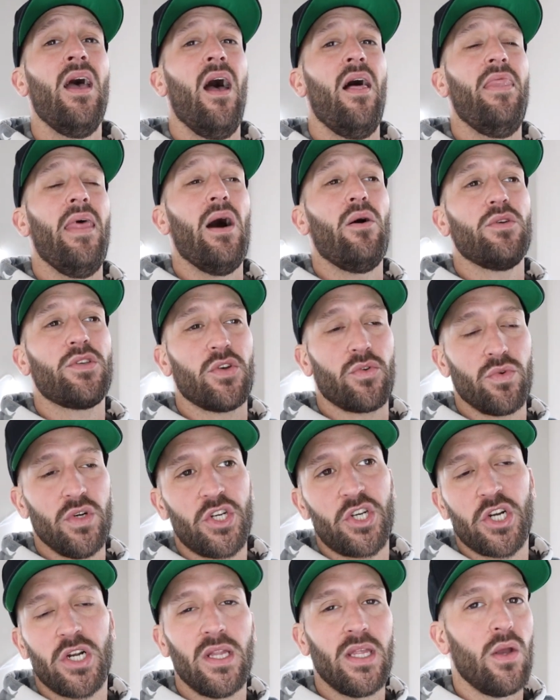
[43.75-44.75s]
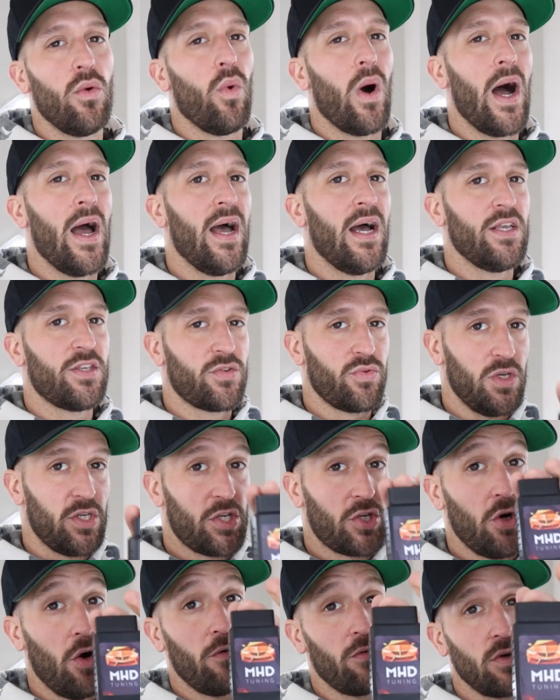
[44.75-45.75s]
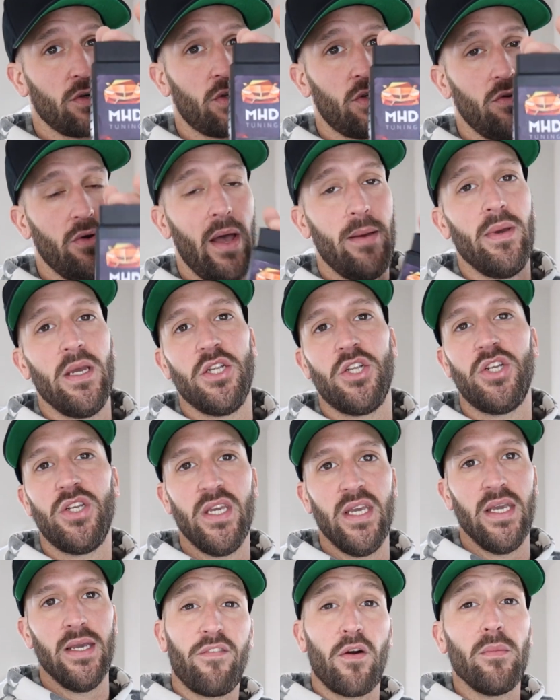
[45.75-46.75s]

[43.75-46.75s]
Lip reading: and that was originally why I switched over to MHD.